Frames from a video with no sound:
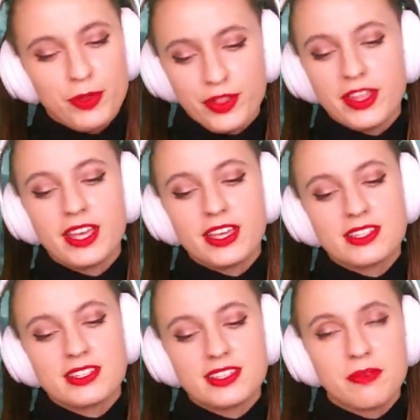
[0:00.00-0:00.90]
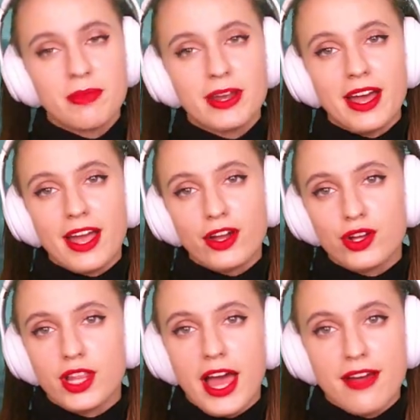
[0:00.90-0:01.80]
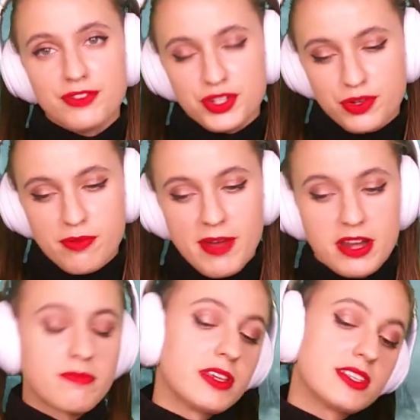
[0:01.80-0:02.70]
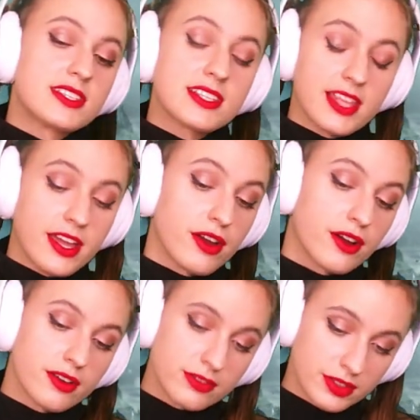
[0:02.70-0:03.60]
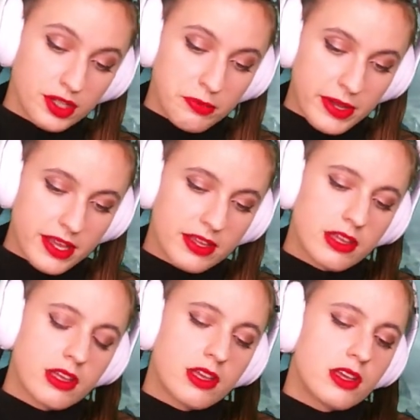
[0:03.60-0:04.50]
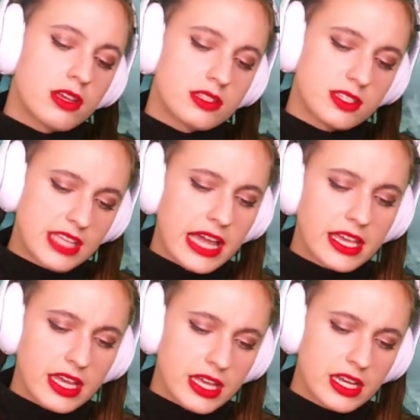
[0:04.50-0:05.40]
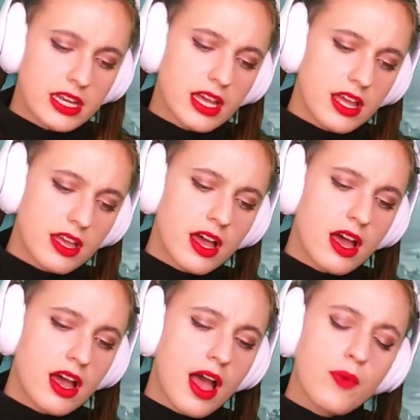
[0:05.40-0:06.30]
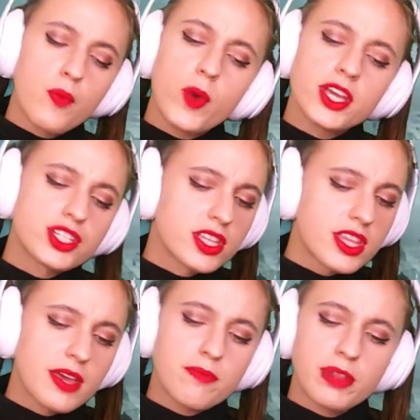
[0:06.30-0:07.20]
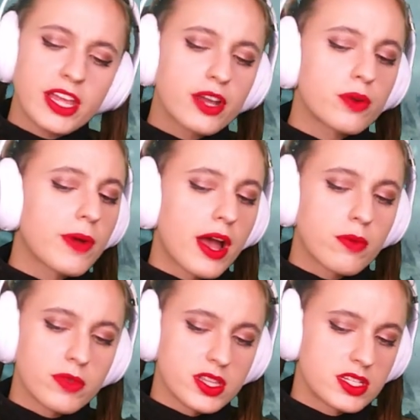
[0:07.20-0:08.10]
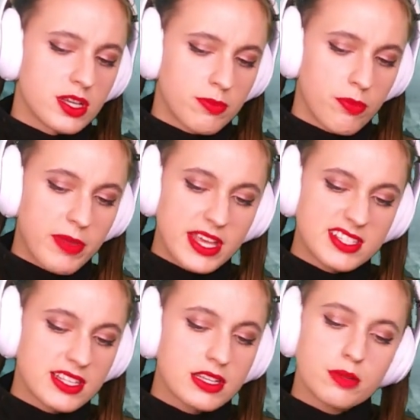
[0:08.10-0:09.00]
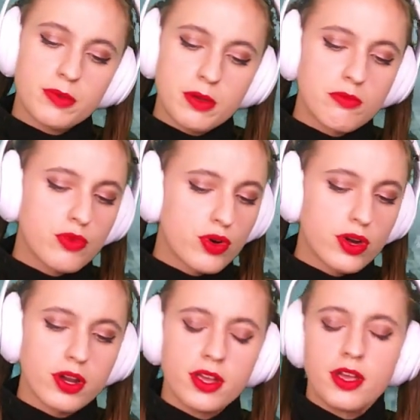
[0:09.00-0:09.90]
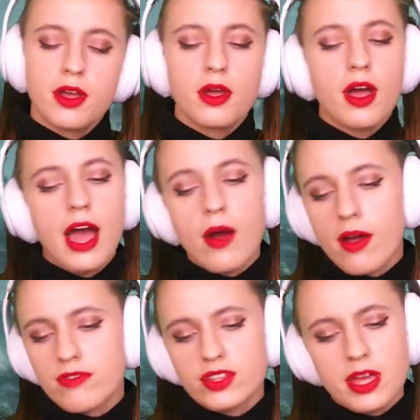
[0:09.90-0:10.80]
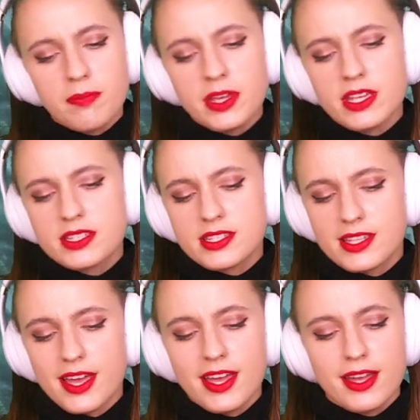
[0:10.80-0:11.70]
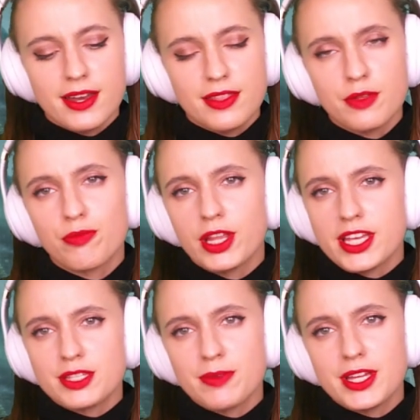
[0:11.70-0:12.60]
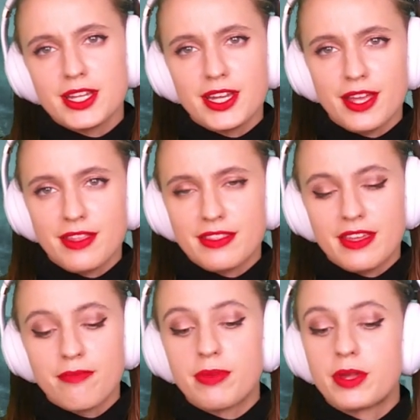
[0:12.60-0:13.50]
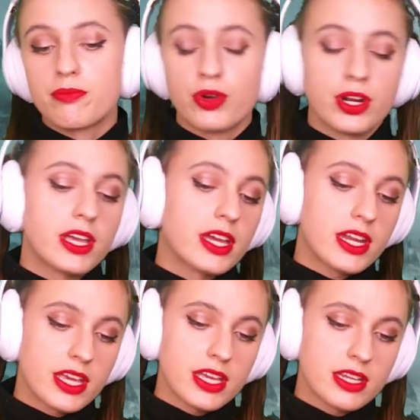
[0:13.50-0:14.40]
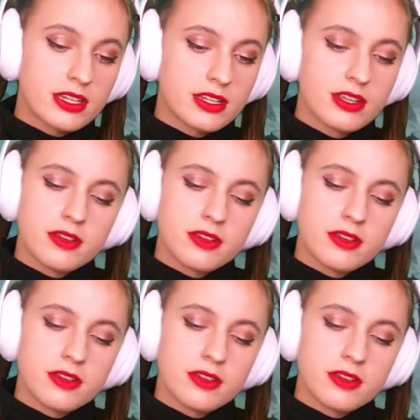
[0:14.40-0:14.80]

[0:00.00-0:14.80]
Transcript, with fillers: Things. The maniacal laughter reminded me of Slayer a little bit. Second, I wish they played around with the double bass a little bit more. However, that being said, the placement that they've been putting it in